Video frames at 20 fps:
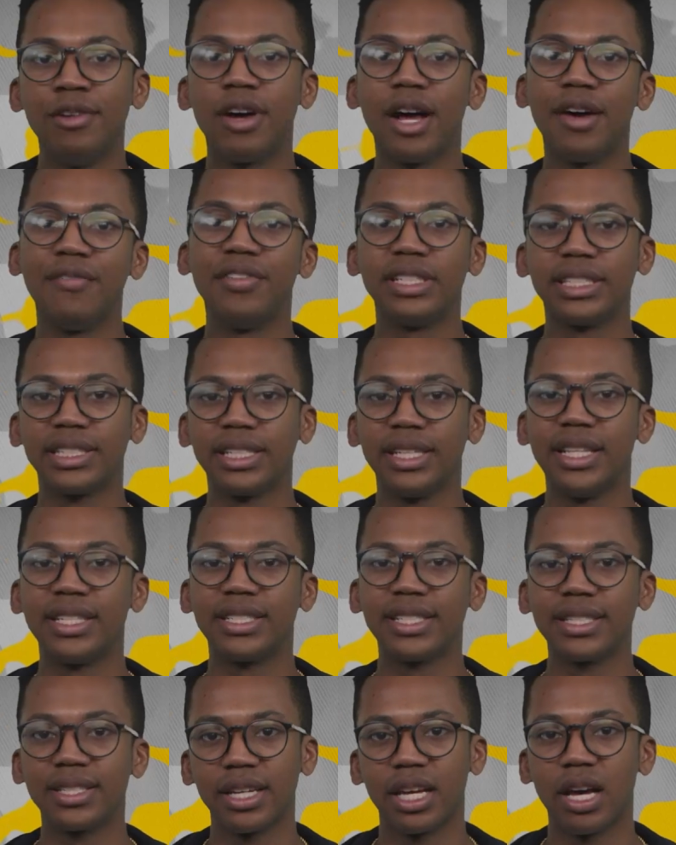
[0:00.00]
Now obviously
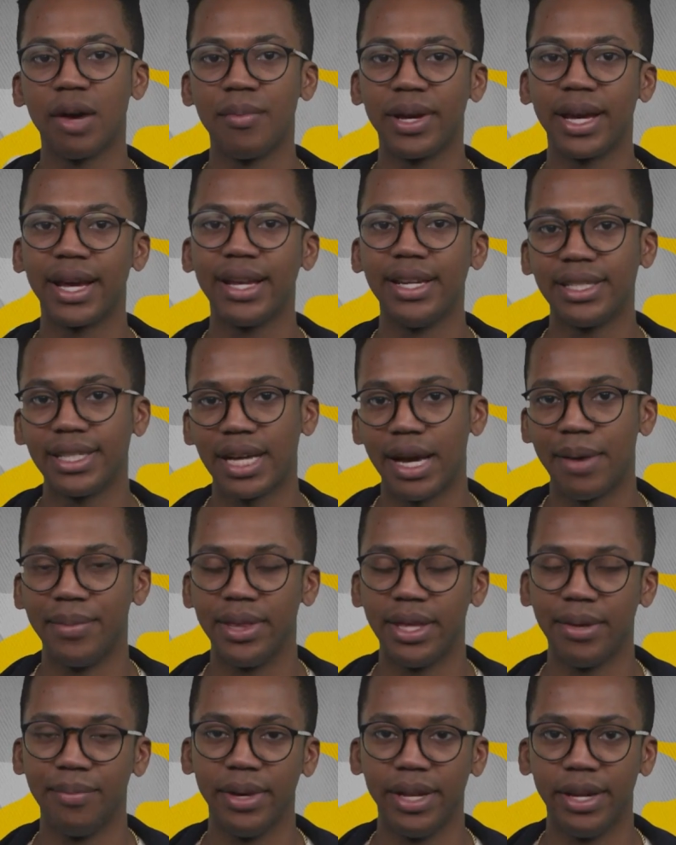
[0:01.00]
this isn't coming anytime in
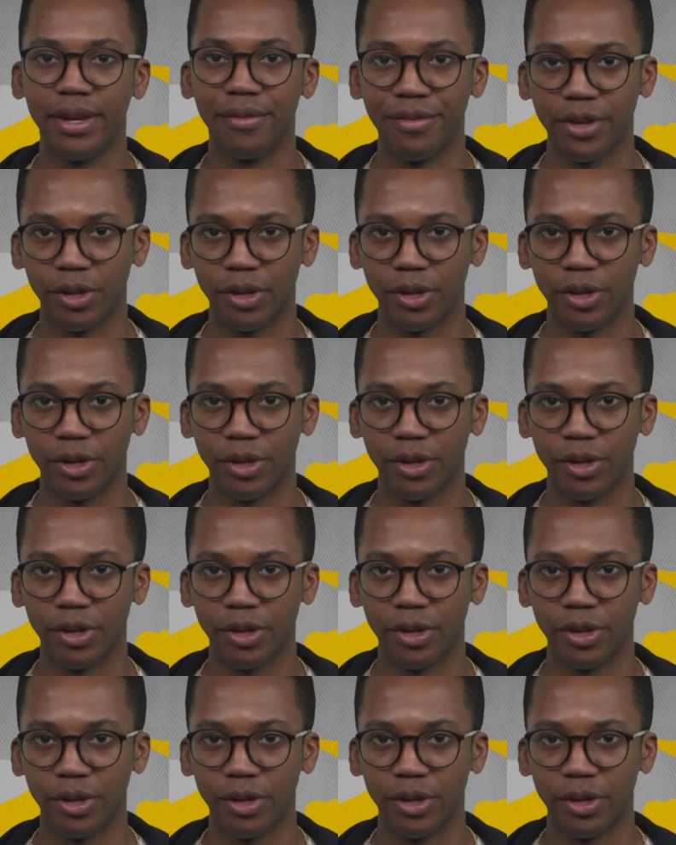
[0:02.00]
the immediate